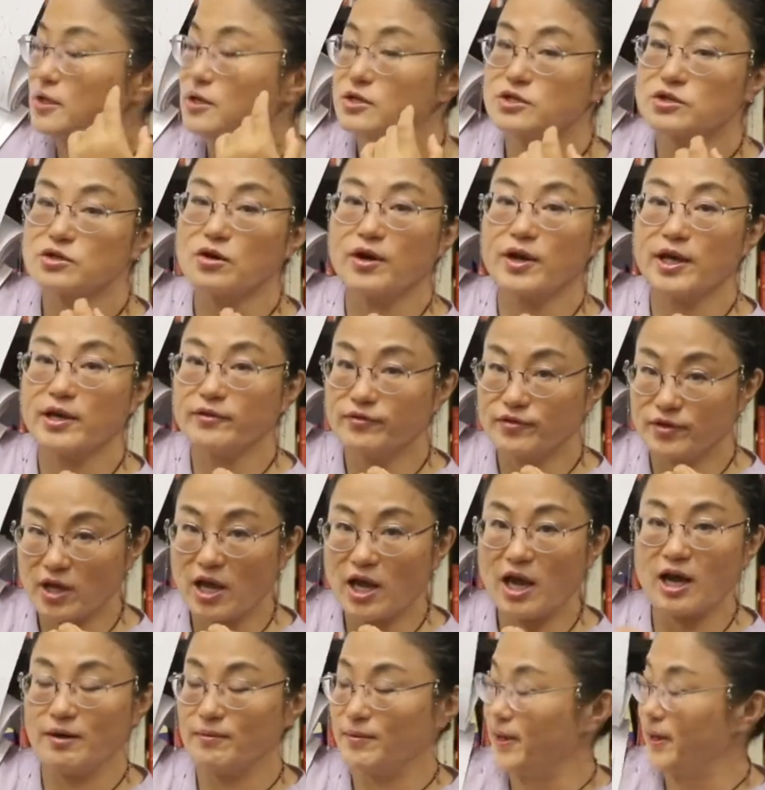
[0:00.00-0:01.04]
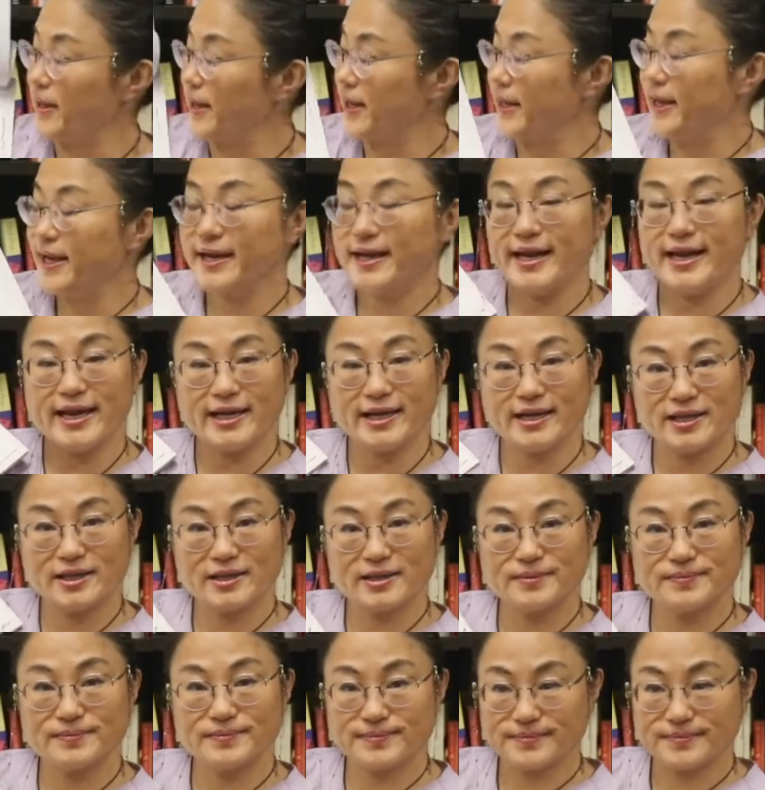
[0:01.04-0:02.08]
So if you have a headache,